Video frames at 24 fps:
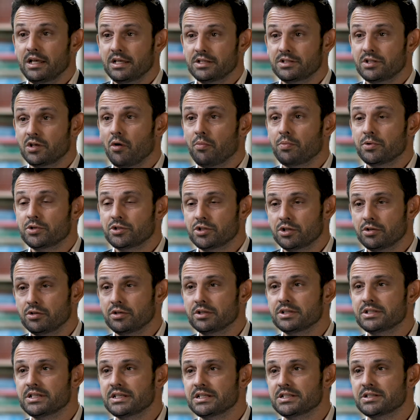is the
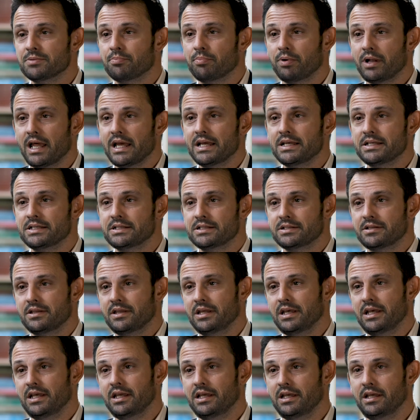opportunity to place
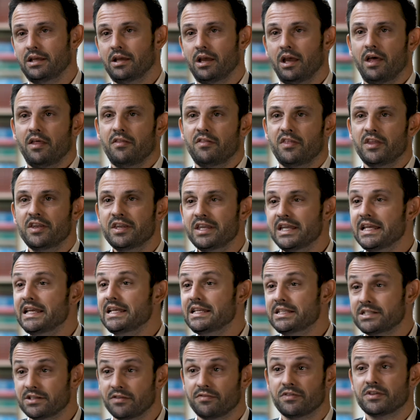the
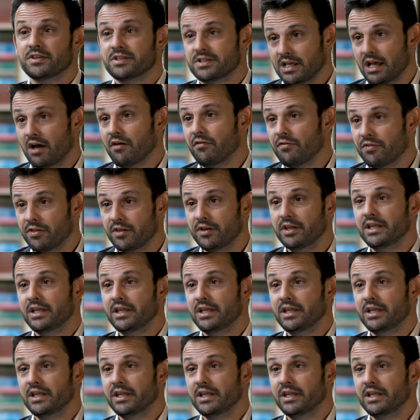needs of the self, the